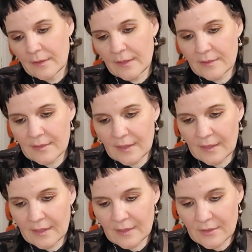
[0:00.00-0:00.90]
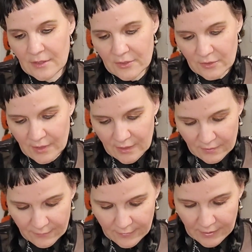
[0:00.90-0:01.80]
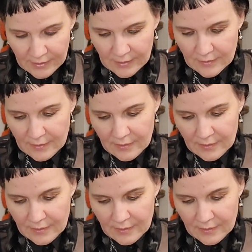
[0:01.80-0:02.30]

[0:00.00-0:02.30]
This is Strength, Fight,